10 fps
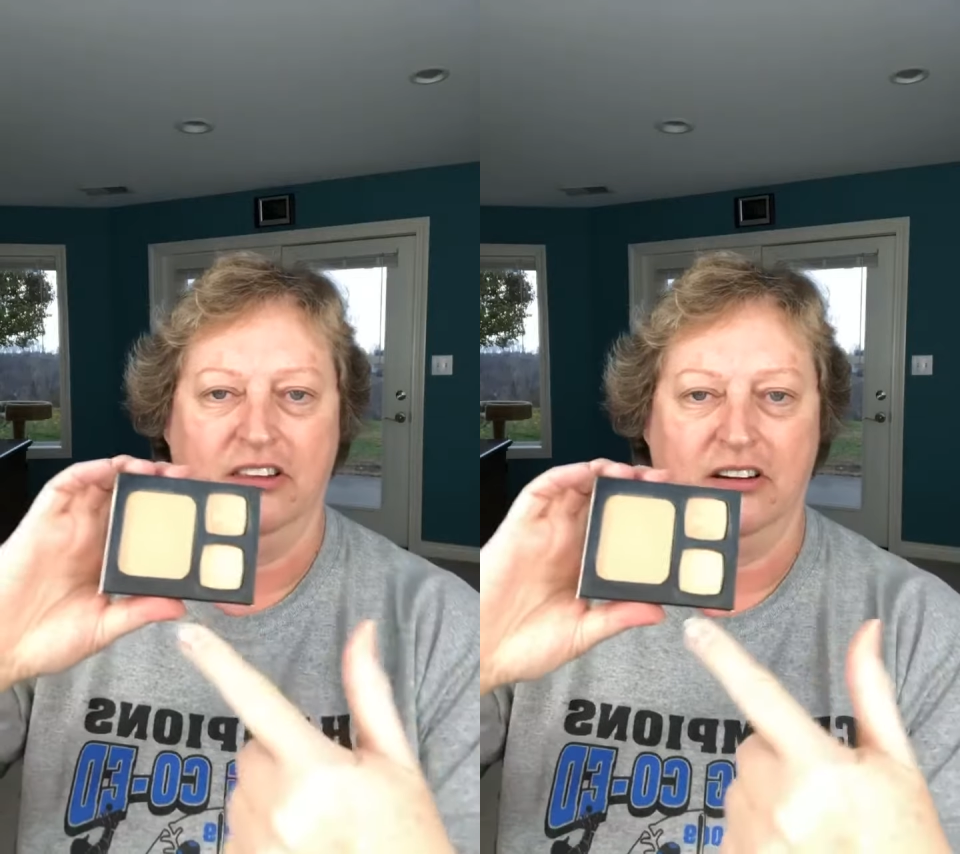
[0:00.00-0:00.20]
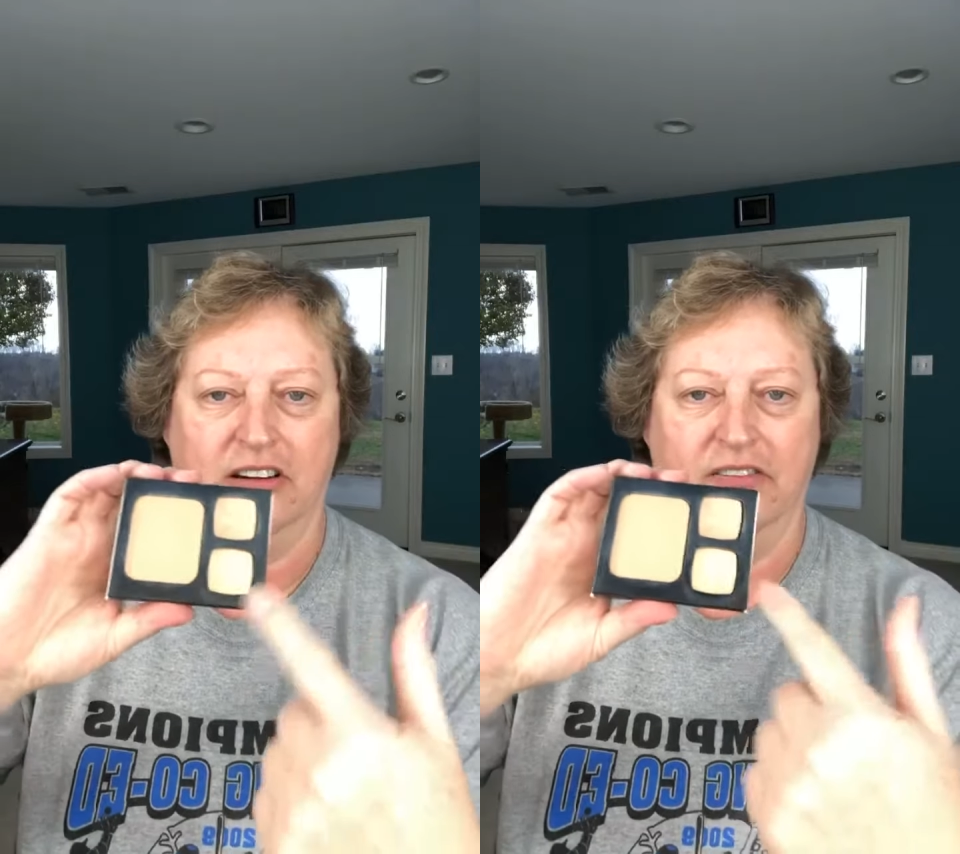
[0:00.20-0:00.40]

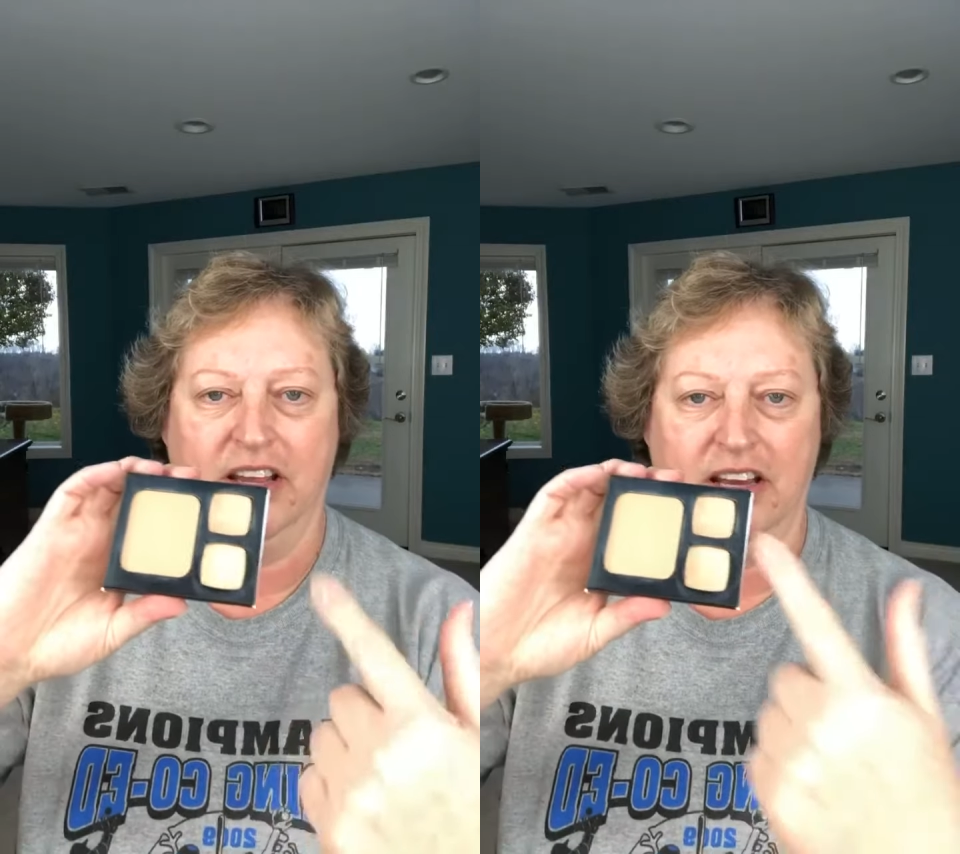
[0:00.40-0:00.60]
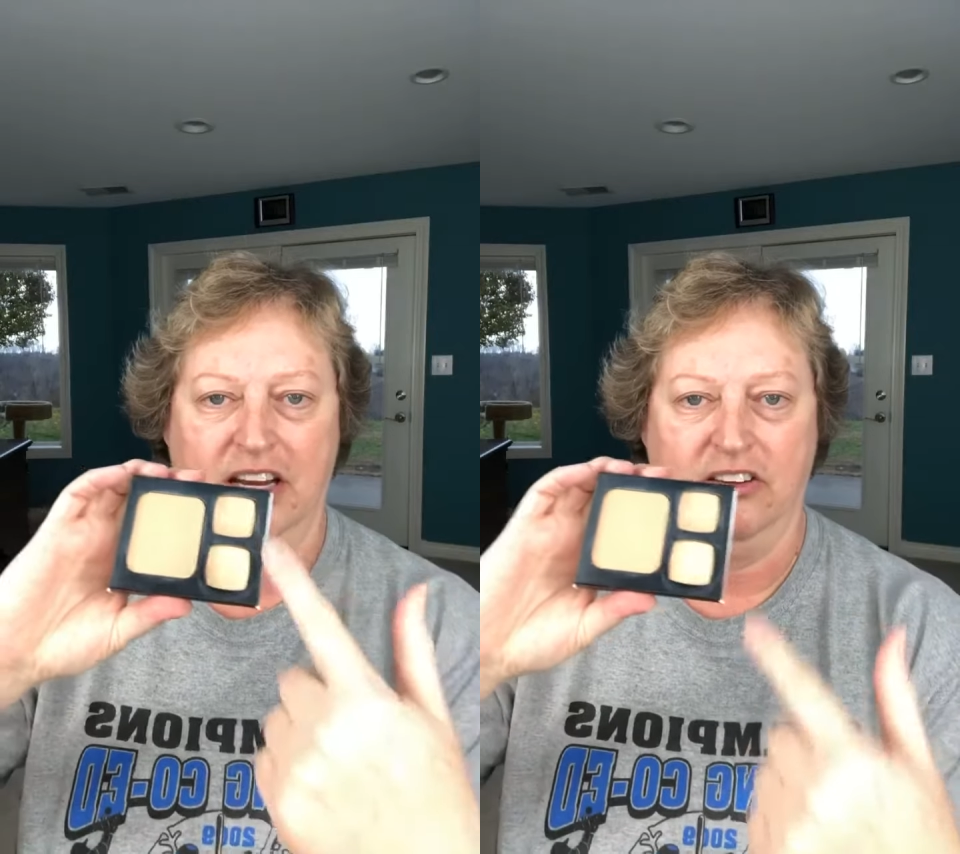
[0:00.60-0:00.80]
and
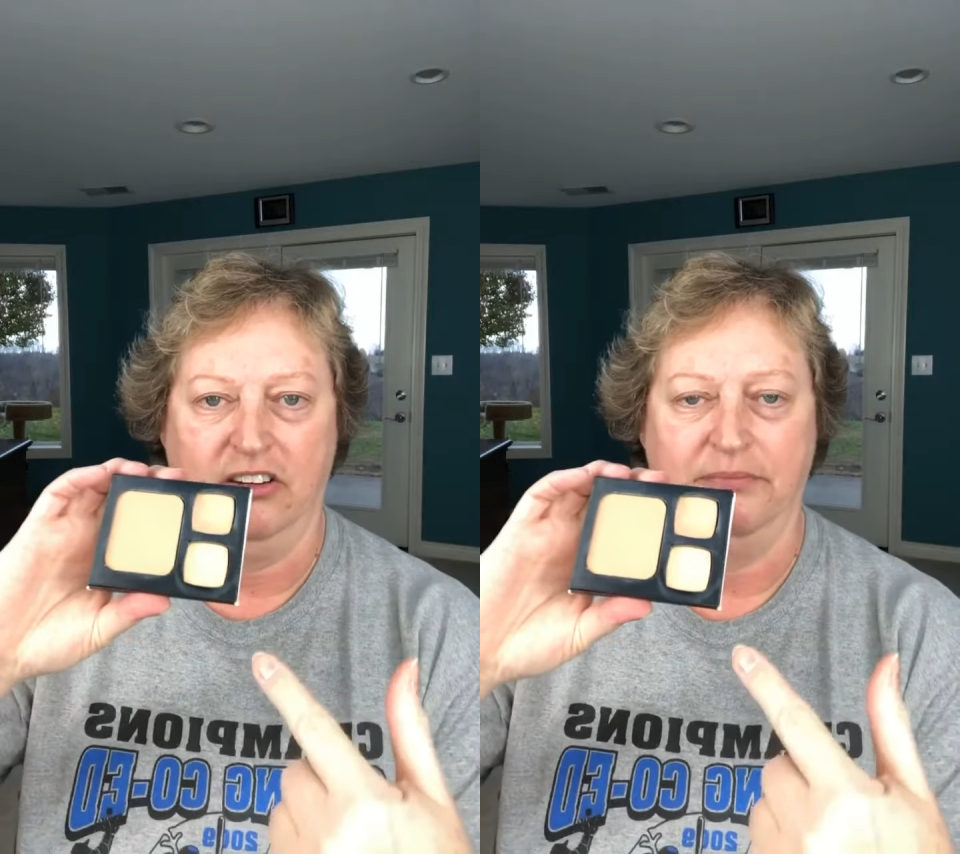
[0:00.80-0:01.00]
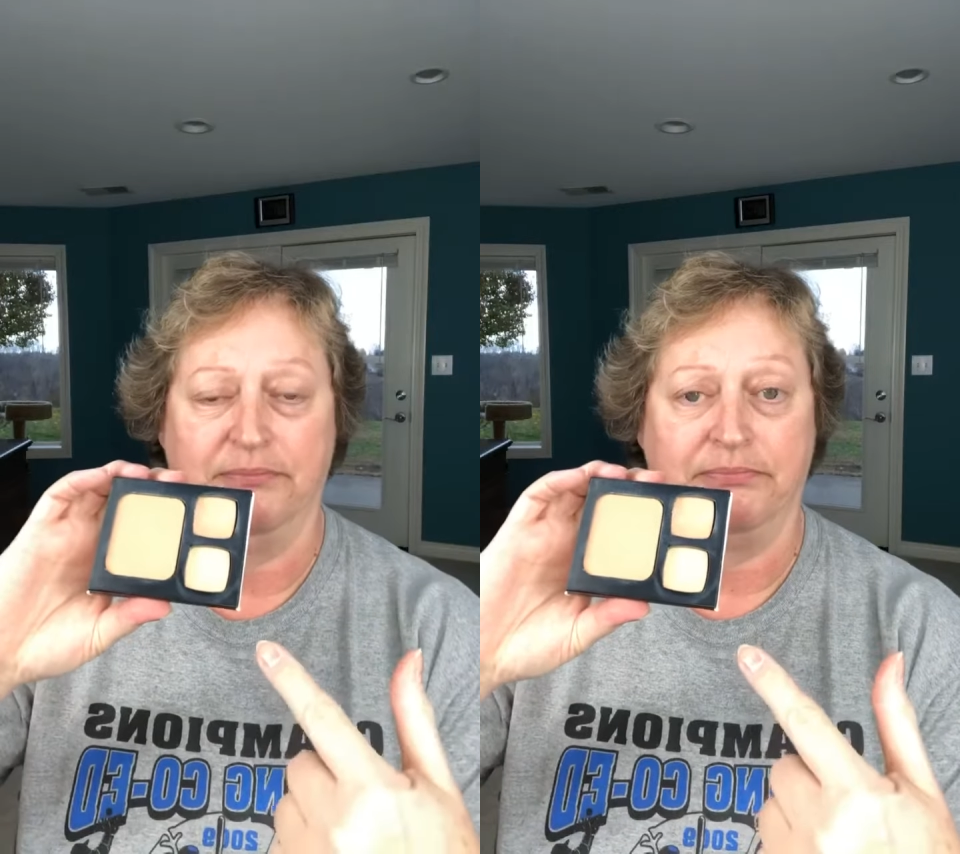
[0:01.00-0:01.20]
foundation,
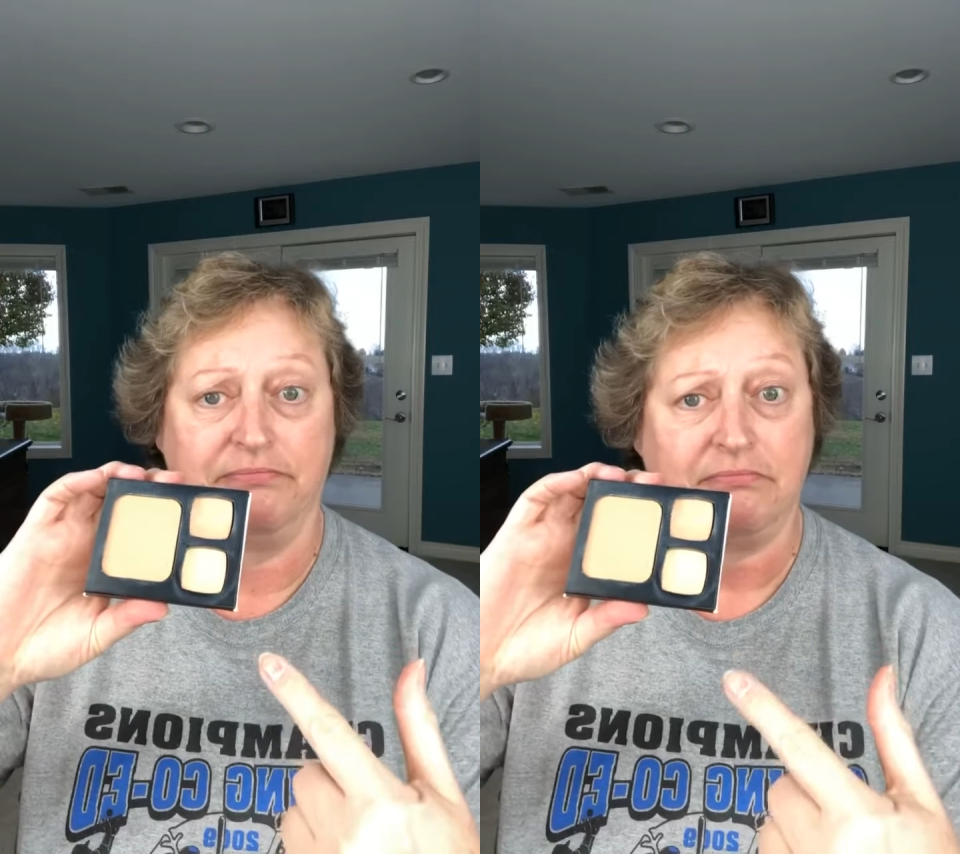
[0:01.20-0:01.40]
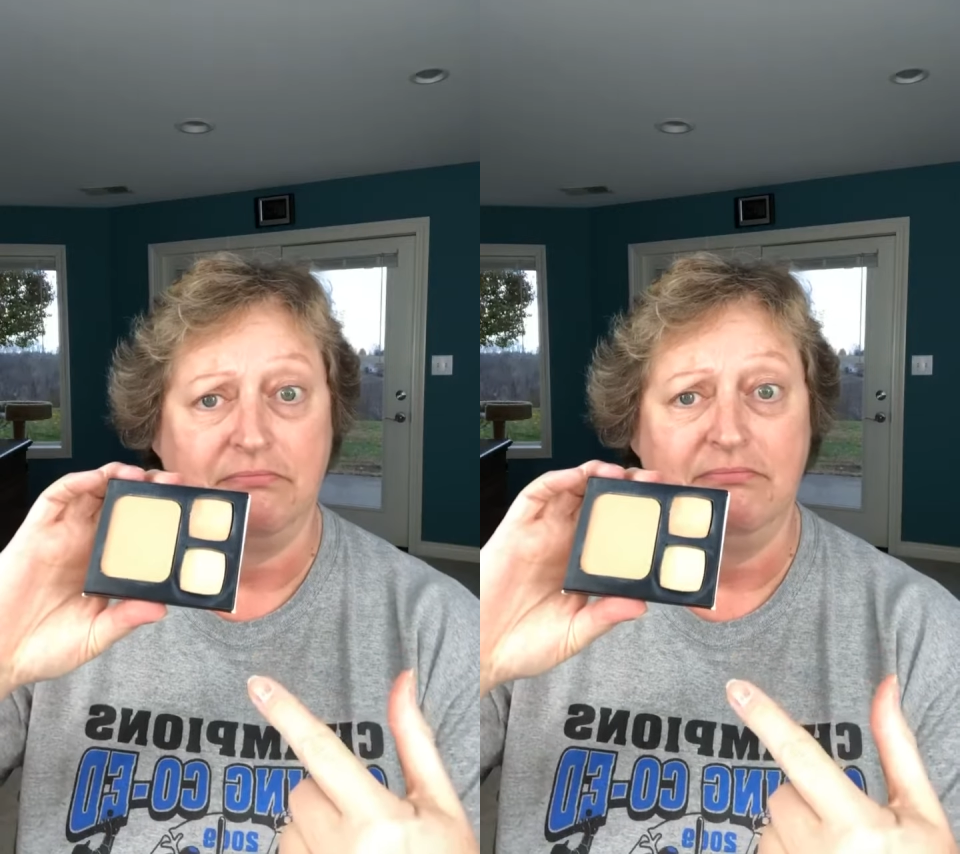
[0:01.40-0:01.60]

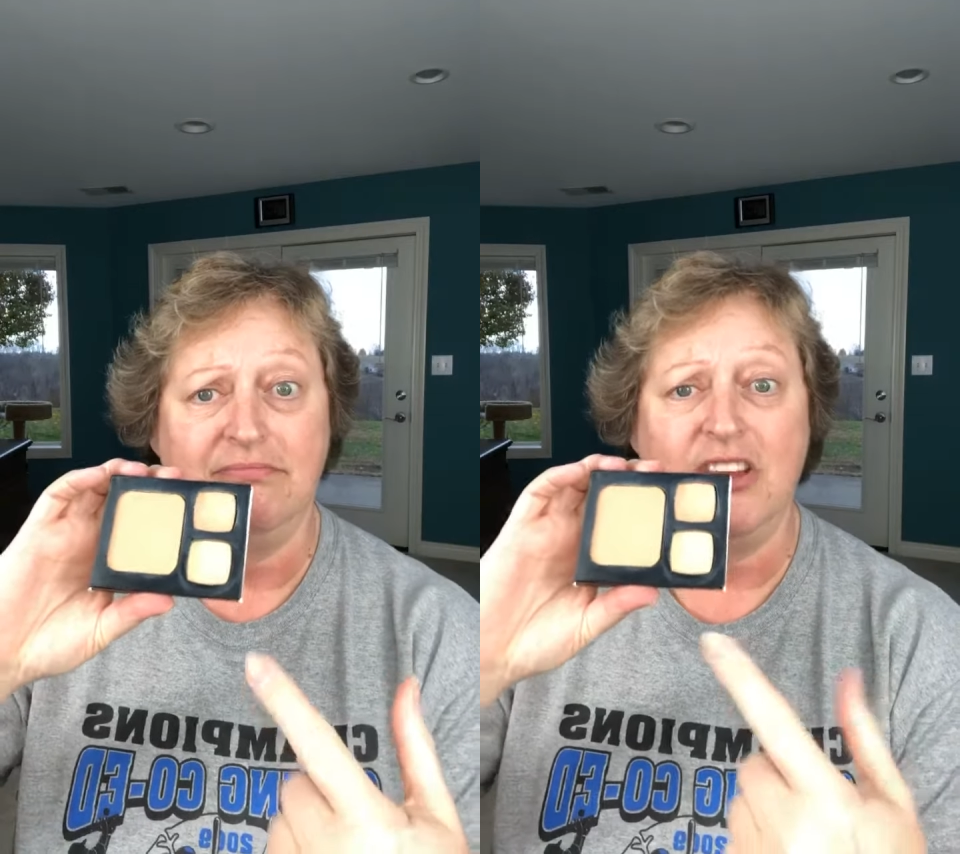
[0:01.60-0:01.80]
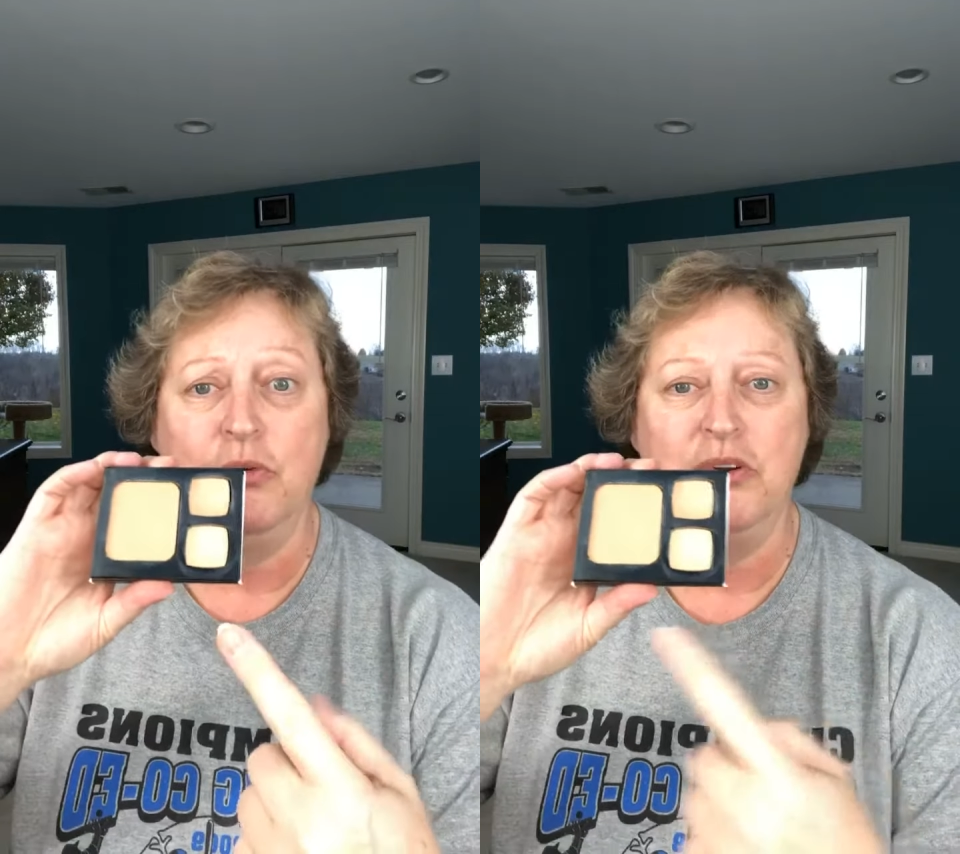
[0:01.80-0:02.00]

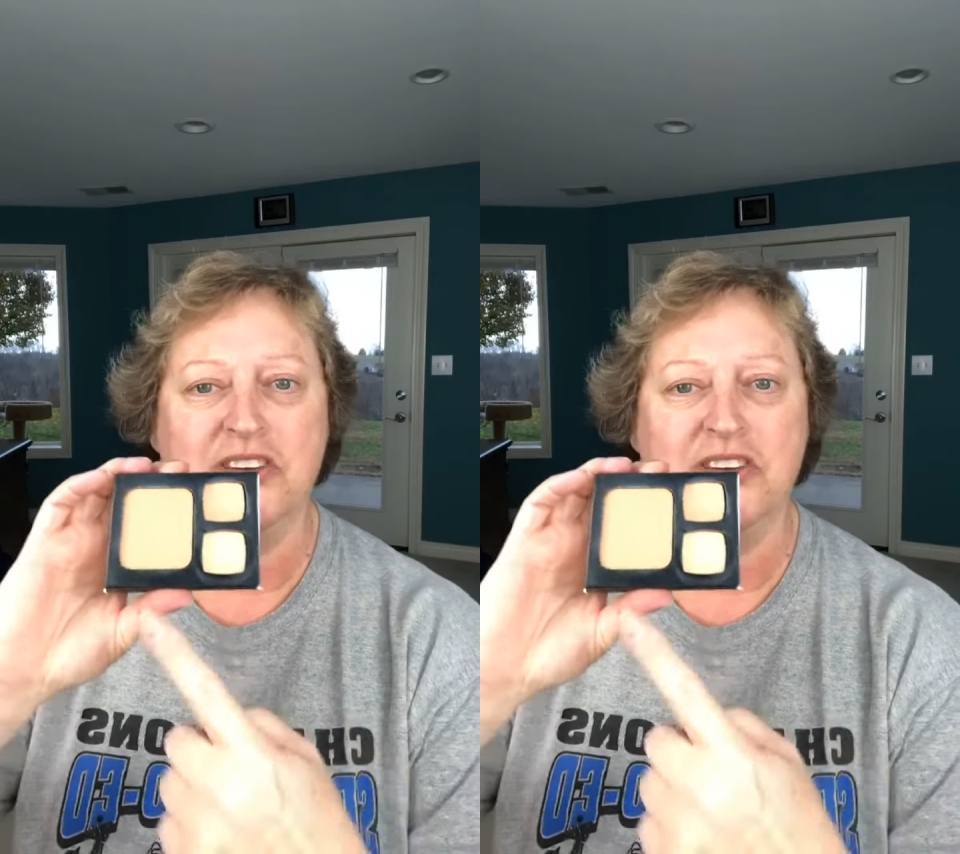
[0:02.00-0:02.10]
which